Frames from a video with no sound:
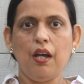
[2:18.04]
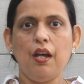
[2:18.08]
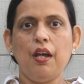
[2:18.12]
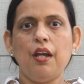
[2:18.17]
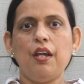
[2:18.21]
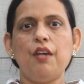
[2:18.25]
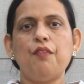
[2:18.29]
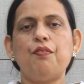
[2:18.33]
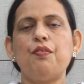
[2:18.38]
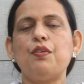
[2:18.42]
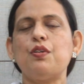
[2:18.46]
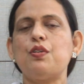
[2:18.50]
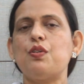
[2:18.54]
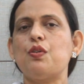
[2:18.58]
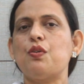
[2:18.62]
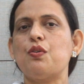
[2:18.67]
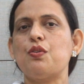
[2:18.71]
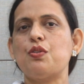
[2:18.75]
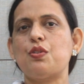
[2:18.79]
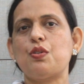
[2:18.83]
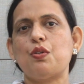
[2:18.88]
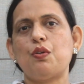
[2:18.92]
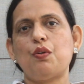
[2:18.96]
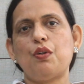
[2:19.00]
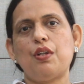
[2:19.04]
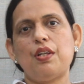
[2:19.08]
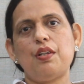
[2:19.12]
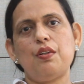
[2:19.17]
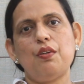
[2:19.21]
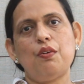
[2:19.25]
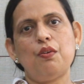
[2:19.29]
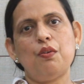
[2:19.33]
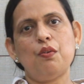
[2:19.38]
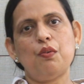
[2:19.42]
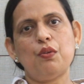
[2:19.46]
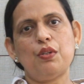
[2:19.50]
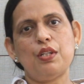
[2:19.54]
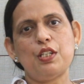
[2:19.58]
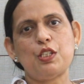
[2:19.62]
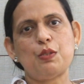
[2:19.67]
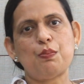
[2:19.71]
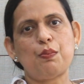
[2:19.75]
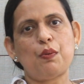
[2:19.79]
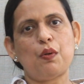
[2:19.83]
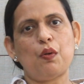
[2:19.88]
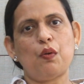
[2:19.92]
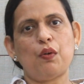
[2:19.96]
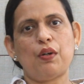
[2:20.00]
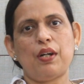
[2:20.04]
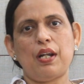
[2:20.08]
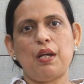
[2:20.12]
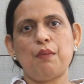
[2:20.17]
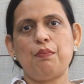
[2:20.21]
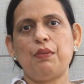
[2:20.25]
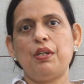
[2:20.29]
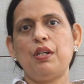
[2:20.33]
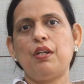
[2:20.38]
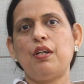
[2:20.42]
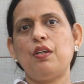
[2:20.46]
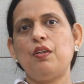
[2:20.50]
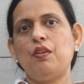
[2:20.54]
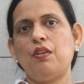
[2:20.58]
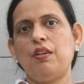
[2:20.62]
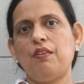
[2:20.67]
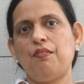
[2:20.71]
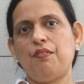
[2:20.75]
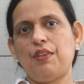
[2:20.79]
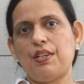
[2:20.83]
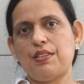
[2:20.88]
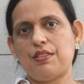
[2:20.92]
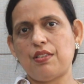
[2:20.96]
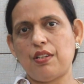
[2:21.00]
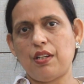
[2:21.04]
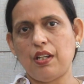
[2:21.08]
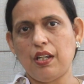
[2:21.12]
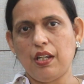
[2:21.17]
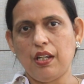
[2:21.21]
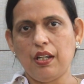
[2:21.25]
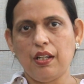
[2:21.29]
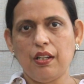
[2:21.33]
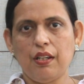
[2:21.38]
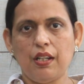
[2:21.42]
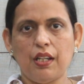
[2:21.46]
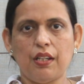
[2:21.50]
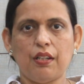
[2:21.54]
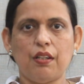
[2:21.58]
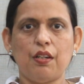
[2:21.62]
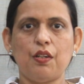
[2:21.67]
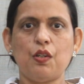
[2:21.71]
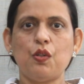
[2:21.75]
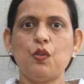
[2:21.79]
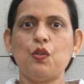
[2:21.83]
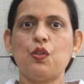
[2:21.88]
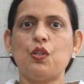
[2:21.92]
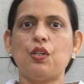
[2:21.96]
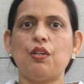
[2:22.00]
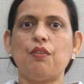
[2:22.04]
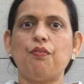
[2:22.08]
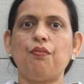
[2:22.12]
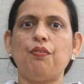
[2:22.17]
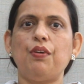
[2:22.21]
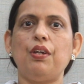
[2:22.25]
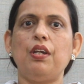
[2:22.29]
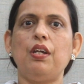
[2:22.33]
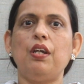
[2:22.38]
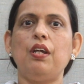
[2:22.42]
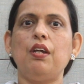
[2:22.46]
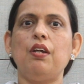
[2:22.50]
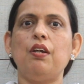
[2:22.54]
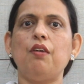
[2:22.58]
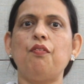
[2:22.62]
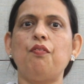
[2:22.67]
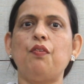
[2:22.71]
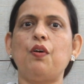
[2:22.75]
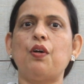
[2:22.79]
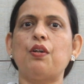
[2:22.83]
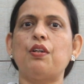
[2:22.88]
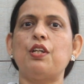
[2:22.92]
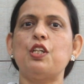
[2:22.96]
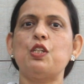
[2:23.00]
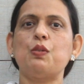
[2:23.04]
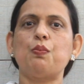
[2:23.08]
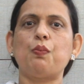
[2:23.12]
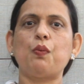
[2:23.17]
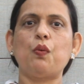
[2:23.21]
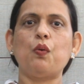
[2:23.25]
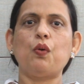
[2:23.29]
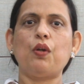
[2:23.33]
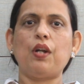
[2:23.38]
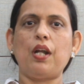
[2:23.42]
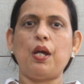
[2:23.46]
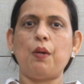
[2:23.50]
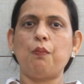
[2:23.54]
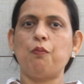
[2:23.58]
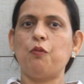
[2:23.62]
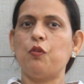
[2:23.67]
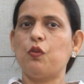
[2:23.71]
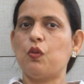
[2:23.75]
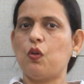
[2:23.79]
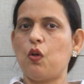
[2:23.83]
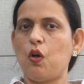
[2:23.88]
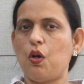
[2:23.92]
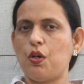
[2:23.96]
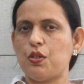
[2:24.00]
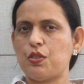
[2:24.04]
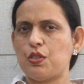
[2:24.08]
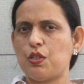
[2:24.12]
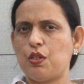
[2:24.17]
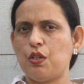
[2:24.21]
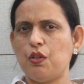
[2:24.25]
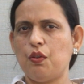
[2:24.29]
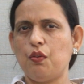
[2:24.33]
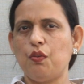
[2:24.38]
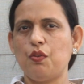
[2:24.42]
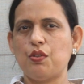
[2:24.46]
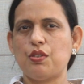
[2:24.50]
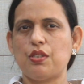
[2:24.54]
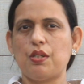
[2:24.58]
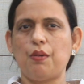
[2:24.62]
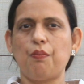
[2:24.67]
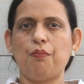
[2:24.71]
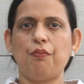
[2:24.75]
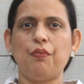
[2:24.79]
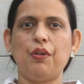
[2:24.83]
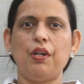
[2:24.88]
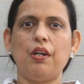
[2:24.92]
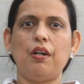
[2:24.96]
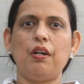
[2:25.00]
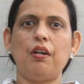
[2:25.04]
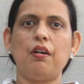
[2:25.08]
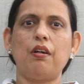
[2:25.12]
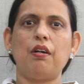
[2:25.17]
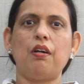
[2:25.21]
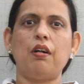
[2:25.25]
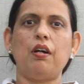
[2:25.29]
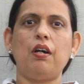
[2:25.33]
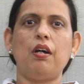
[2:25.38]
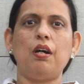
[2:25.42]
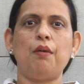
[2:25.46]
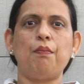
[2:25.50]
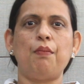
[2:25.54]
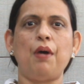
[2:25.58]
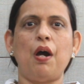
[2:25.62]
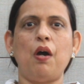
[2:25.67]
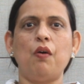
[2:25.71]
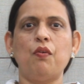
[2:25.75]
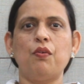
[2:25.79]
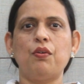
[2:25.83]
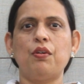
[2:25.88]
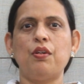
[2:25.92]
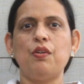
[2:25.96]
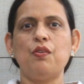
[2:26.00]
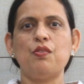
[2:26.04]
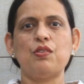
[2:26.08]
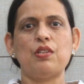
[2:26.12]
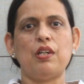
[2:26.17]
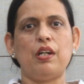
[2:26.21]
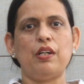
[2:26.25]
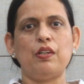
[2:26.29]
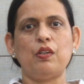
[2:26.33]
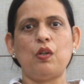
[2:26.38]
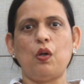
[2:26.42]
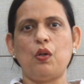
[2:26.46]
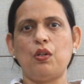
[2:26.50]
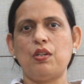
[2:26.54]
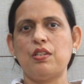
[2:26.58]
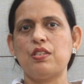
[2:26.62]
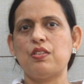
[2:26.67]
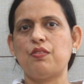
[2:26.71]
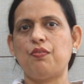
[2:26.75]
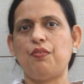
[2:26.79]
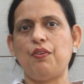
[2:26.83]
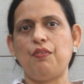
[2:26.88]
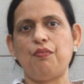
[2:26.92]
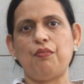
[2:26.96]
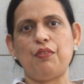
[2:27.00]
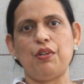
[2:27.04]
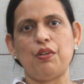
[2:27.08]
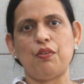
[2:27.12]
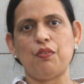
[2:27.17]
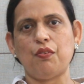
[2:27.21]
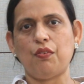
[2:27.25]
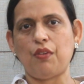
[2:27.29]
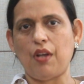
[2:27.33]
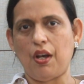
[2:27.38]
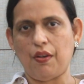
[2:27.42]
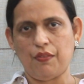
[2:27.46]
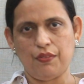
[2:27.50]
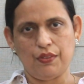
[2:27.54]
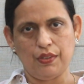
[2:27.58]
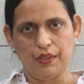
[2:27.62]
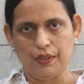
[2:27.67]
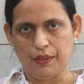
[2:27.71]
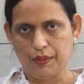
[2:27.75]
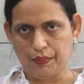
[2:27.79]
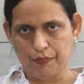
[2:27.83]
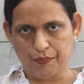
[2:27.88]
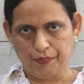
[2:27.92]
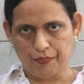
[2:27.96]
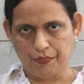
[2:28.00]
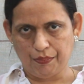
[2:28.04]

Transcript: if you choose to do this program in a university, then the tuition fee for this program would cost you somewhere about New Zealand dollars 52,000.